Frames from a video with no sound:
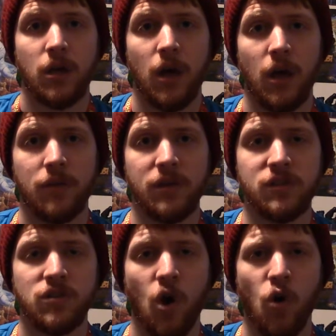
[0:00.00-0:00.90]

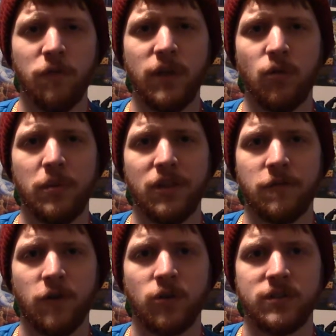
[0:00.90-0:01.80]
This hopefully will be the
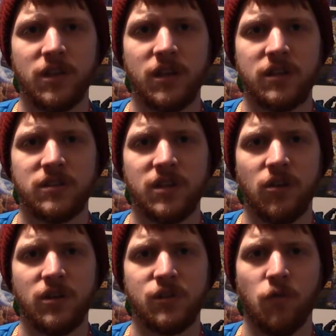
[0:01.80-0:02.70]
first in a
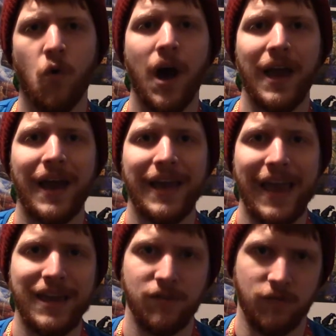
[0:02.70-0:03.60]
series of why I
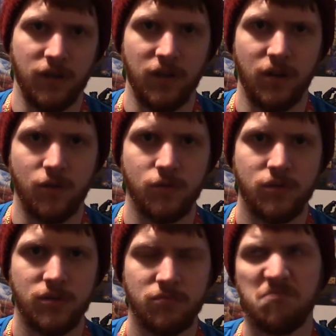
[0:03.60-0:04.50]
hate
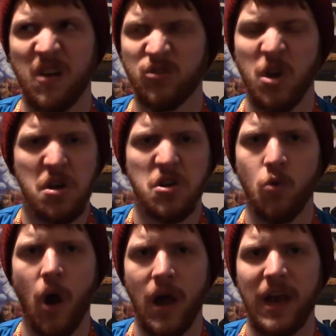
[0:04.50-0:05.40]
videos. I'll try to do
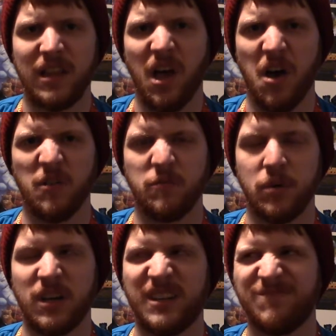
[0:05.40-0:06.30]
why I love,
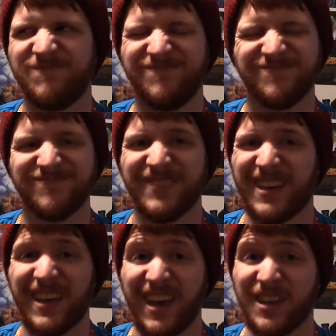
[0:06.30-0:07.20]
but
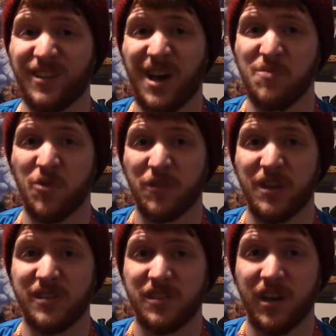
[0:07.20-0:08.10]
I hate a lot more
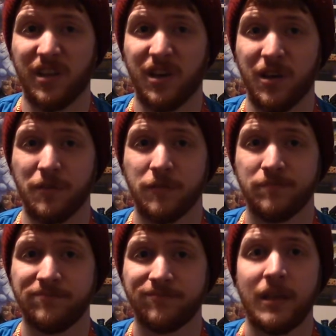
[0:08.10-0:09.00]
things than I love.
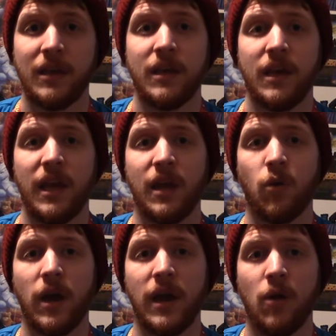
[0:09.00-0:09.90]

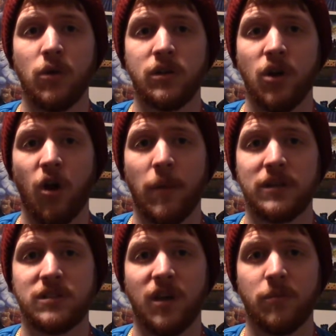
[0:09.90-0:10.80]
Anyway, I want to talk
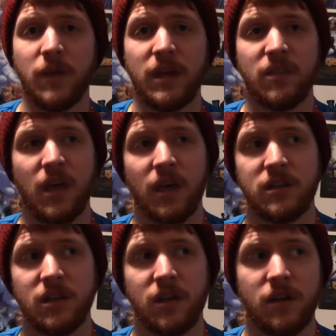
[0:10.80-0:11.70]
about something that's